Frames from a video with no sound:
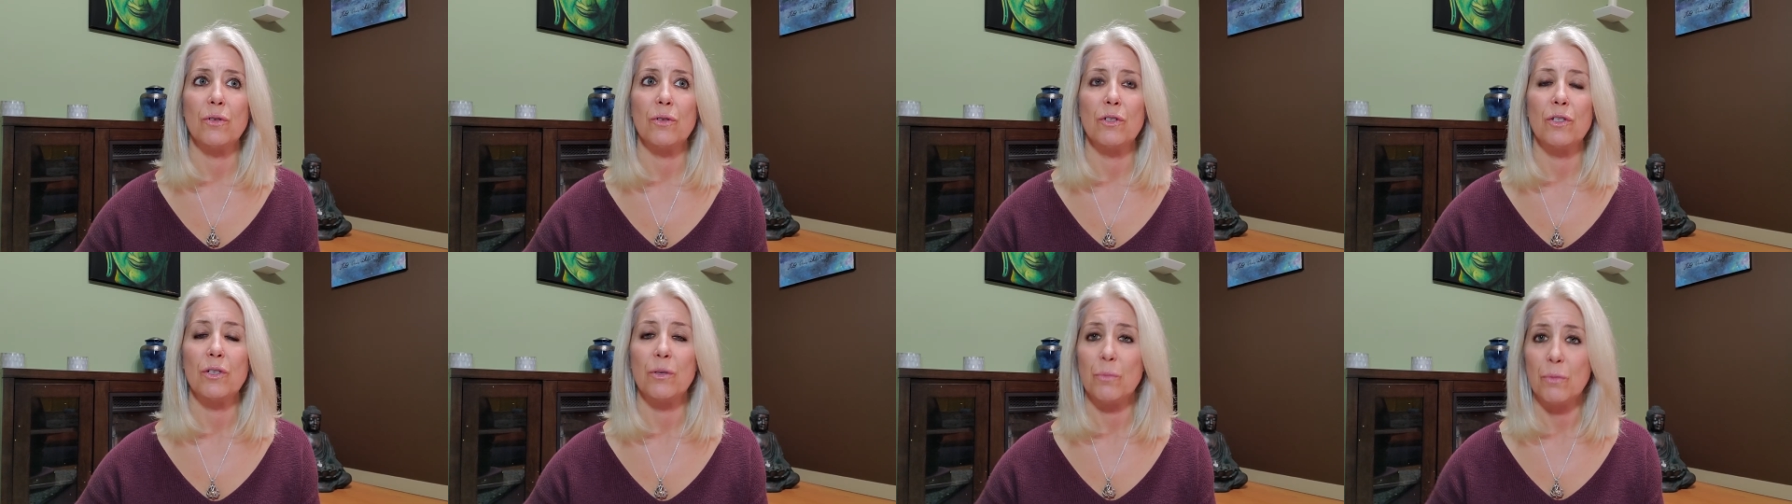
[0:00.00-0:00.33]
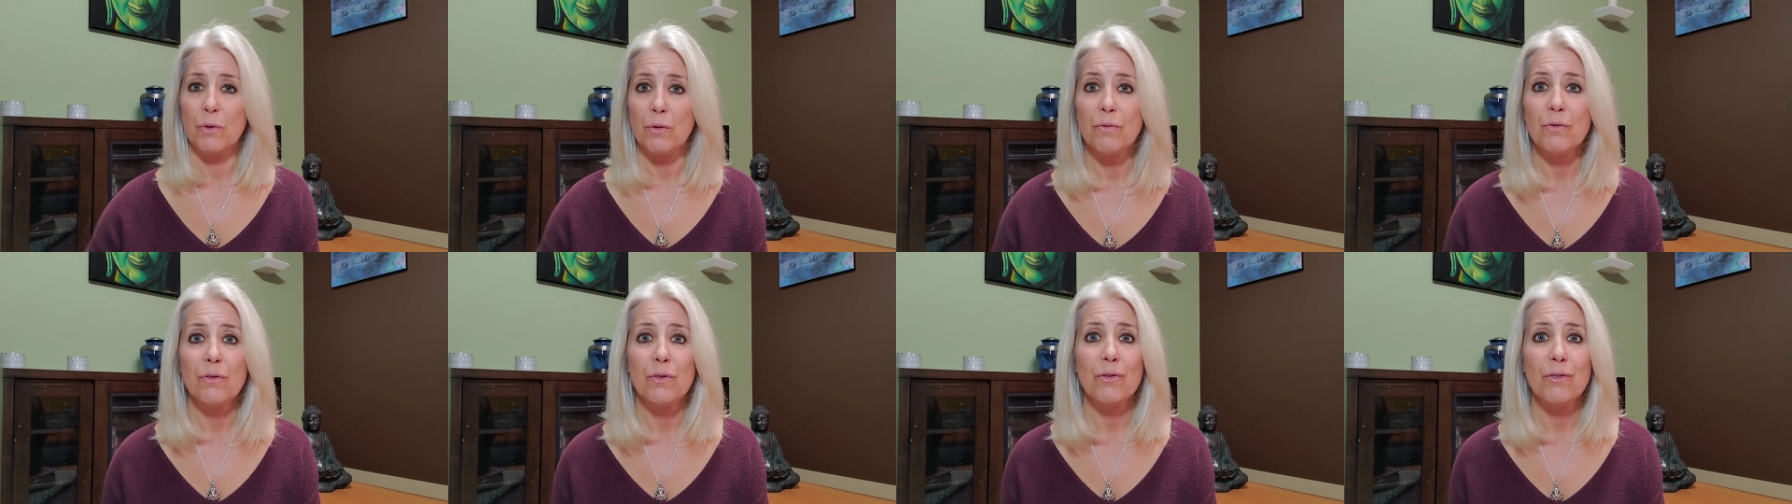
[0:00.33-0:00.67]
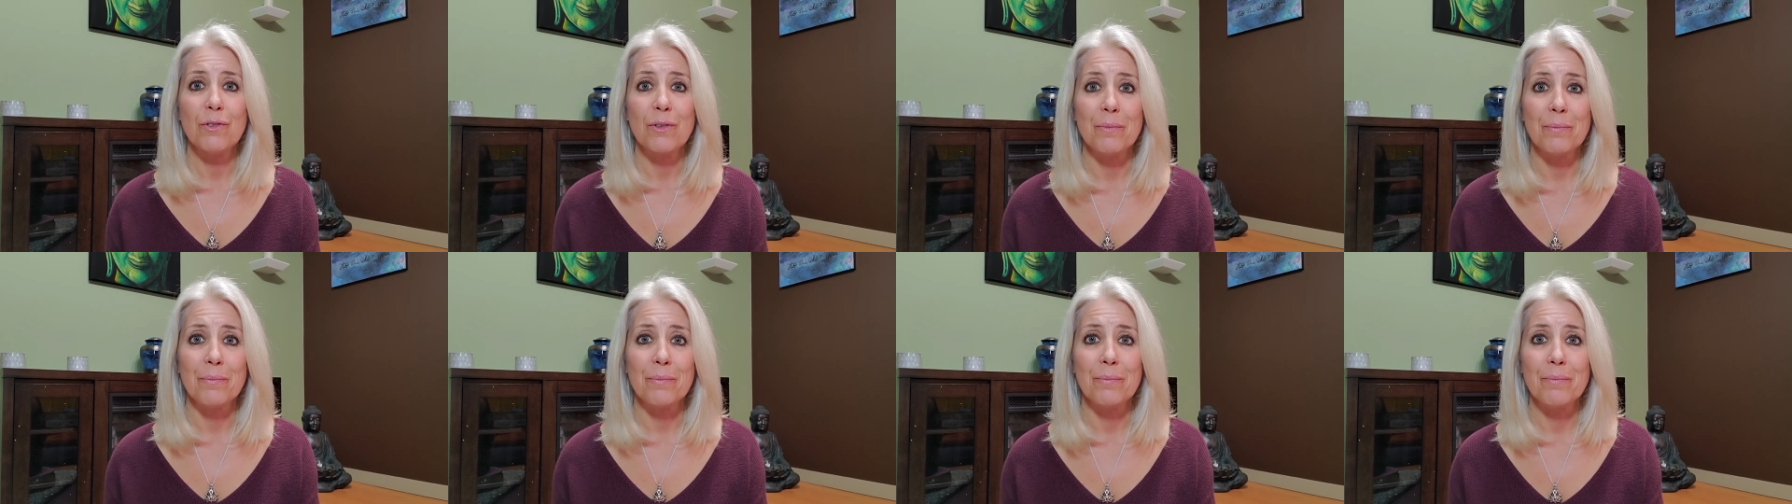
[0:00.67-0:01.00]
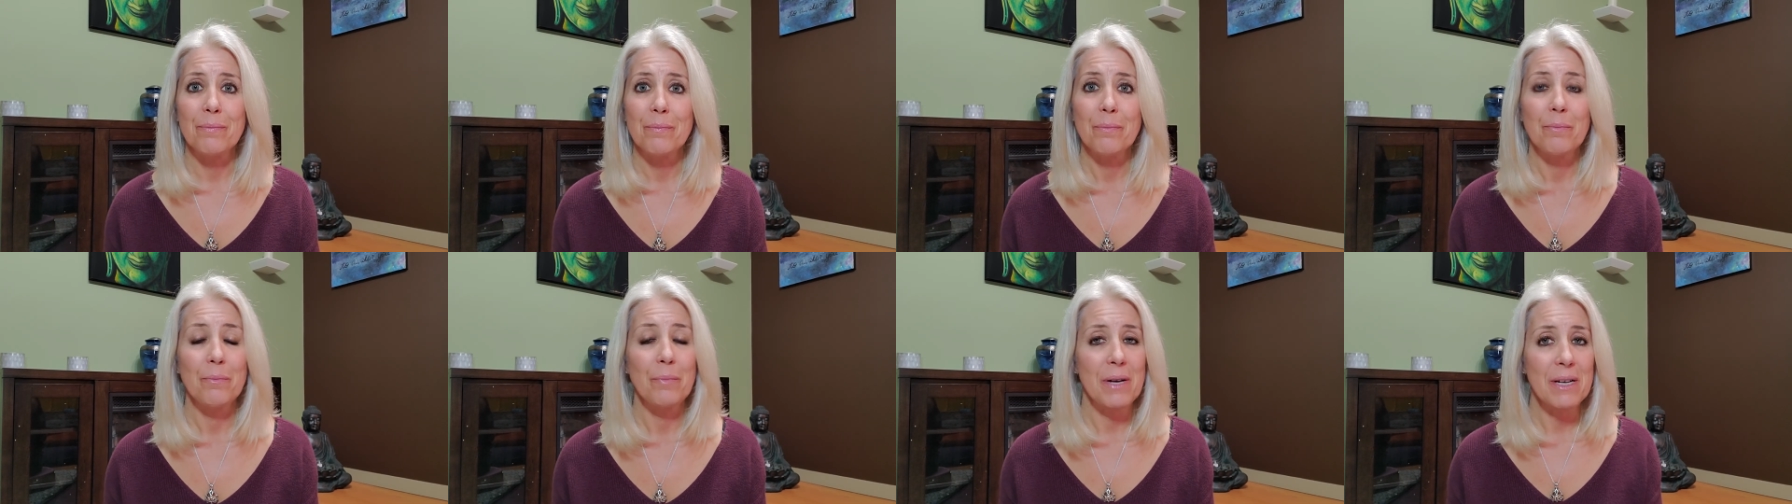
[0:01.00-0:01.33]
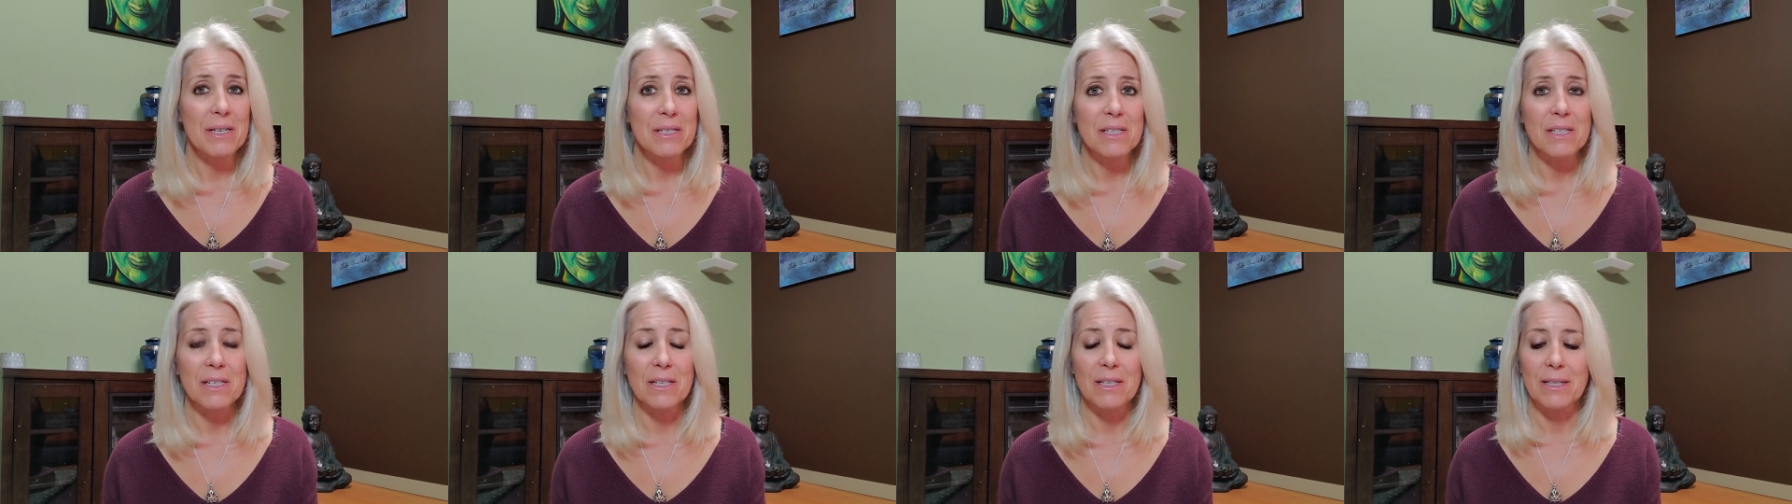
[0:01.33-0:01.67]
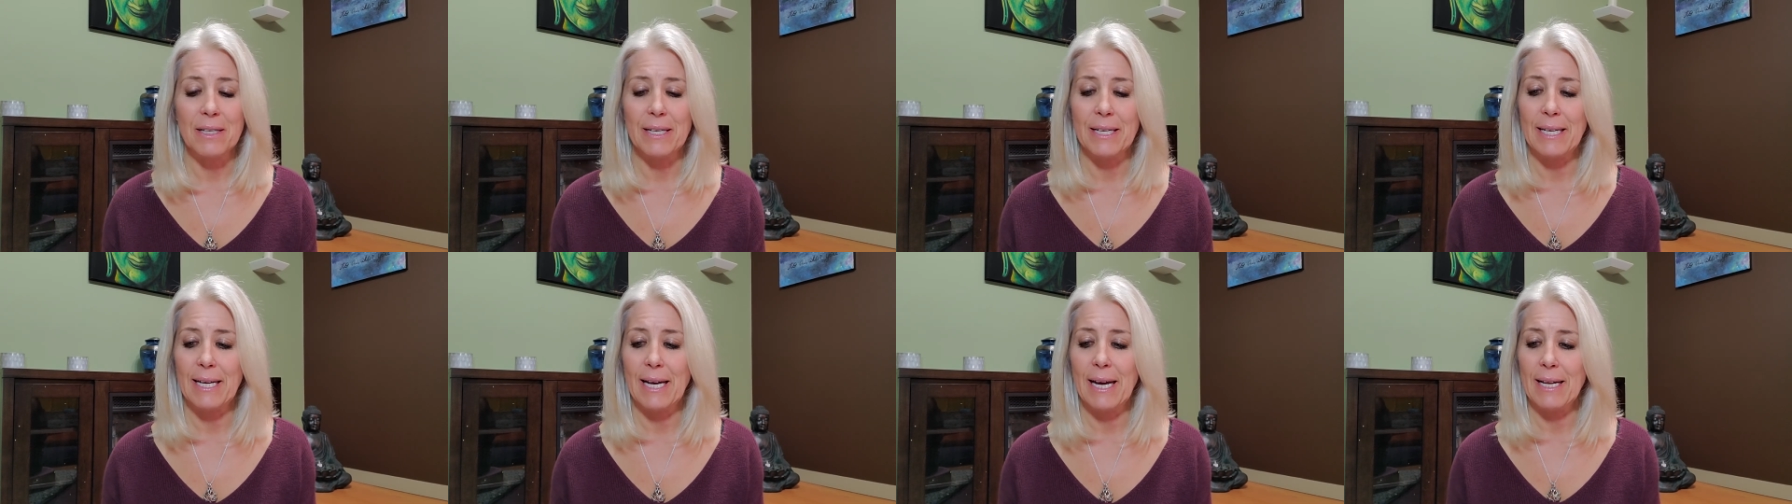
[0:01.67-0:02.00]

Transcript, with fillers: to move through them basically